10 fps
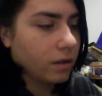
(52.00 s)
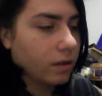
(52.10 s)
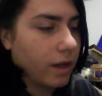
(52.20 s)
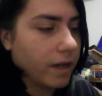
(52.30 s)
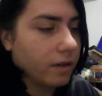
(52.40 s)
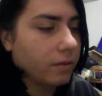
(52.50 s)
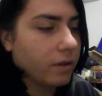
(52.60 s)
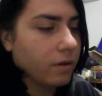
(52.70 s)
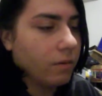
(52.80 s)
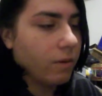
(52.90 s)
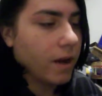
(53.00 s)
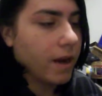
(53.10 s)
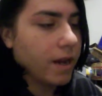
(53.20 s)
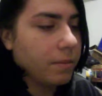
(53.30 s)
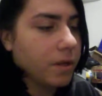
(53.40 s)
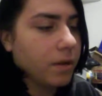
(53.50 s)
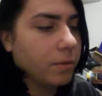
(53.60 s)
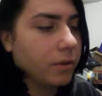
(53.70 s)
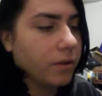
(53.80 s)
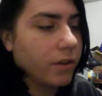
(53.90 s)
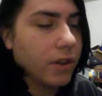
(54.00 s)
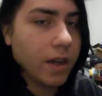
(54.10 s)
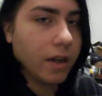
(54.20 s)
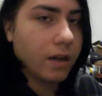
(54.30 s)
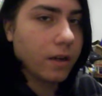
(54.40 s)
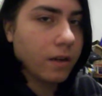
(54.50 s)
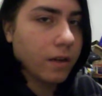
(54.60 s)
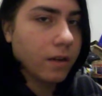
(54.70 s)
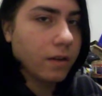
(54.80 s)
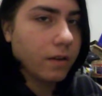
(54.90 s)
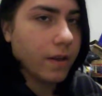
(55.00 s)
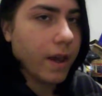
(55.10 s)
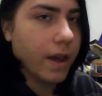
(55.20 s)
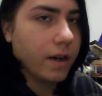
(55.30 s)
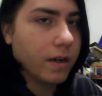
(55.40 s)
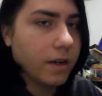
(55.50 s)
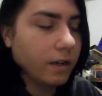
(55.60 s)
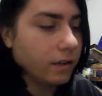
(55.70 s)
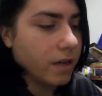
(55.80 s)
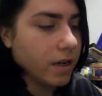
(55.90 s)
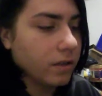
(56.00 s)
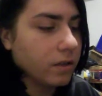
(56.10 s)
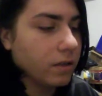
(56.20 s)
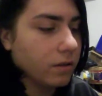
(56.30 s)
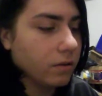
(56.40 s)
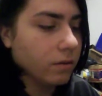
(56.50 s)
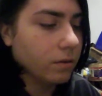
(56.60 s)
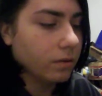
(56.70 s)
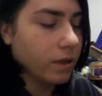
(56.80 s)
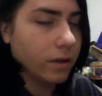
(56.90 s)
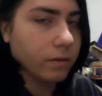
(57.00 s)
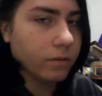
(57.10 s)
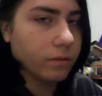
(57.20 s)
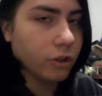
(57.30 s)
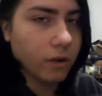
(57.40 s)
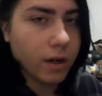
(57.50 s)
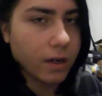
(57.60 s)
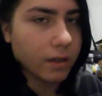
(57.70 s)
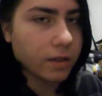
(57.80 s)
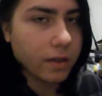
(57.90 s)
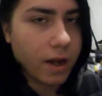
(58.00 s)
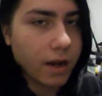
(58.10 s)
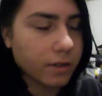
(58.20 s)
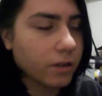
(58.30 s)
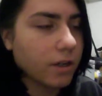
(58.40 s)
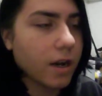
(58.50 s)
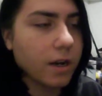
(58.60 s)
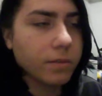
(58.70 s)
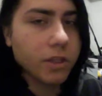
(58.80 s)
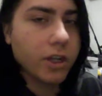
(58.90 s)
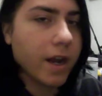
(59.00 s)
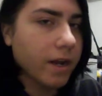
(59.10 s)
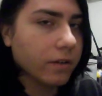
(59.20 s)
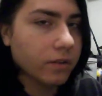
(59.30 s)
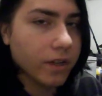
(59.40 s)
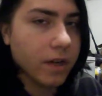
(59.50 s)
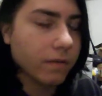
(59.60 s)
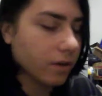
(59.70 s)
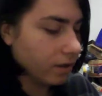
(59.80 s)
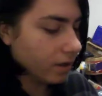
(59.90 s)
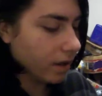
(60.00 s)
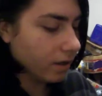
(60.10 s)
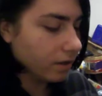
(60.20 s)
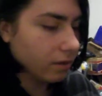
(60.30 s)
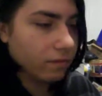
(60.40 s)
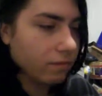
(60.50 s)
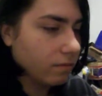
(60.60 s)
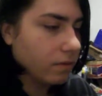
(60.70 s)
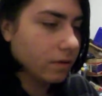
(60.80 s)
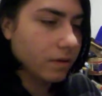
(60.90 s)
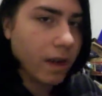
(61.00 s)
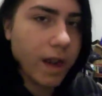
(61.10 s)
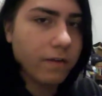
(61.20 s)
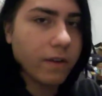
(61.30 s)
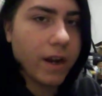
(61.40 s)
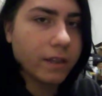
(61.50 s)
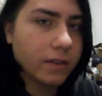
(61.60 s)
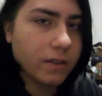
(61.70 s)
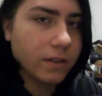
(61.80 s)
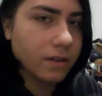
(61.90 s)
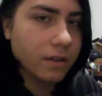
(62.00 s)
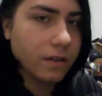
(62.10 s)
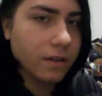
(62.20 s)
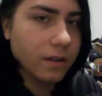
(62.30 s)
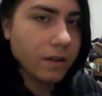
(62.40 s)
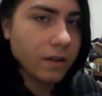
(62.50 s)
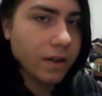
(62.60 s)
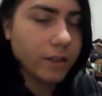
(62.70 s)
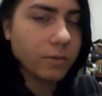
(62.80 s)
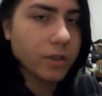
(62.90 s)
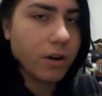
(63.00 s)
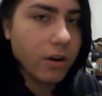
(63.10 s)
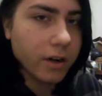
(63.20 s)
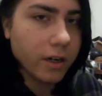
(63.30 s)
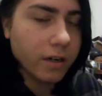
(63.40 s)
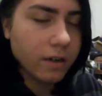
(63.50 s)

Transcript: I don't know why people think that it leads to, drugs, lost jobs, child labor, and gang violence. It's retarded.